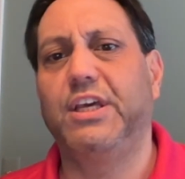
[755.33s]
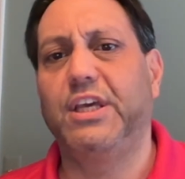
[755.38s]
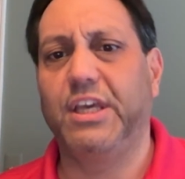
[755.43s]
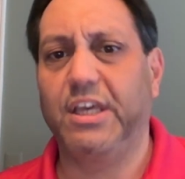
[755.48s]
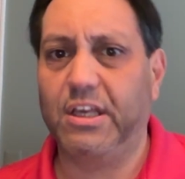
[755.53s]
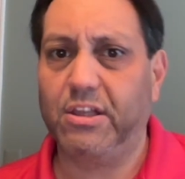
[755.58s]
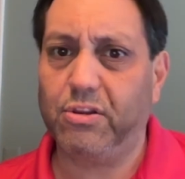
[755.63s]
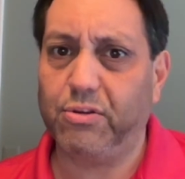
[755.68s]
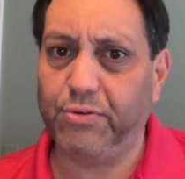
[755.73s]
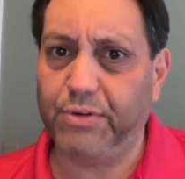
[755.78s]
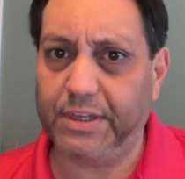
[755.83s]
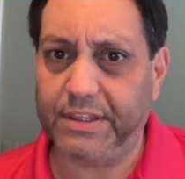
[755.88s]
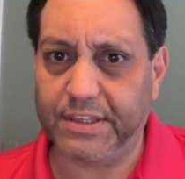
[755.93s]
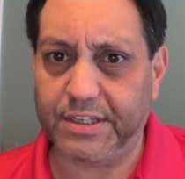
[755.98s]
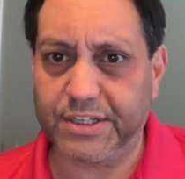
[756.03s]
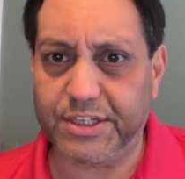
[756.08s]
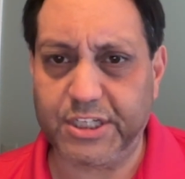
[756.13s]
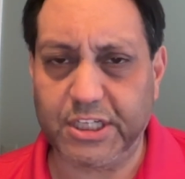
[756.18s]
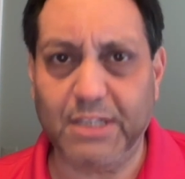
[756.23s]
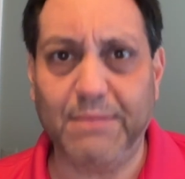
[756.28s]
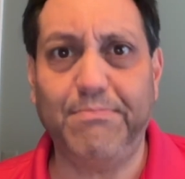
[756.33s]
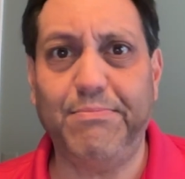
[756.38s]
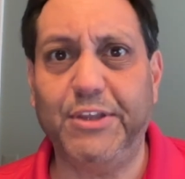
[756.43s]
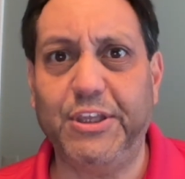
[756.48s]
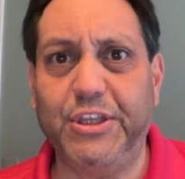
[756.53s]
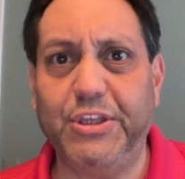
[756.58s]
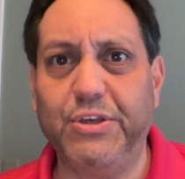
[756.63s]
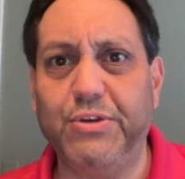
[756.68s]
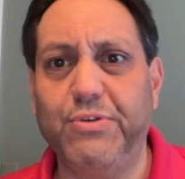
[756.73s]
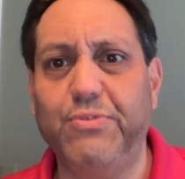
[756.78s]
including the
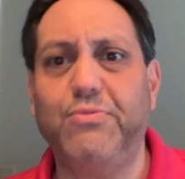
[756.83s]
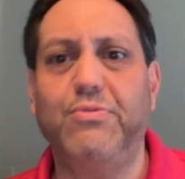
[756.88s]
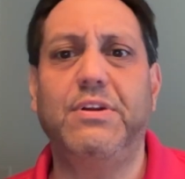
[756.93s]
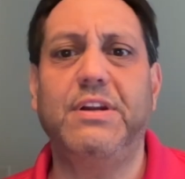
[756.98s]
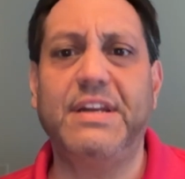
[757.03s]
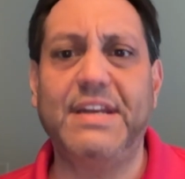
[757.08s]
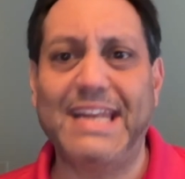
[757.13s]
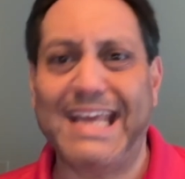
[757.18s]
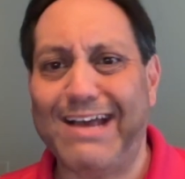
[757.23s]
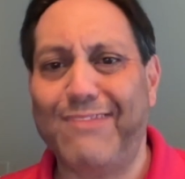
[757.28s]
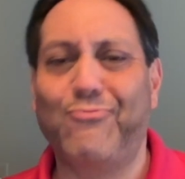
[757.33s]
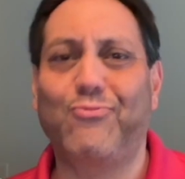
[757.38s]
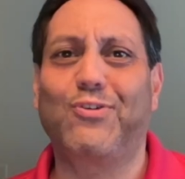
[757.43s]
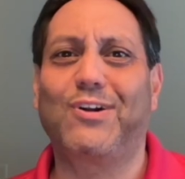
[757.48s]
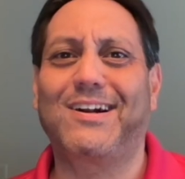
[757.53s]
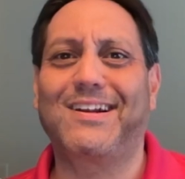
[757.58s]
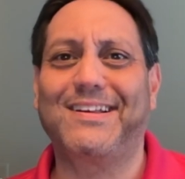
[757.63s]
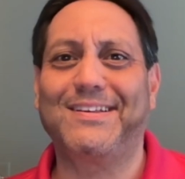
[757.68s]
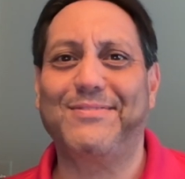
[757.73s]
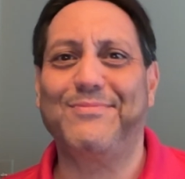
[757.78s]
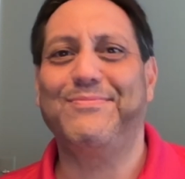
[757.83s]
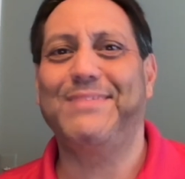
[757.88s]
CPU, network,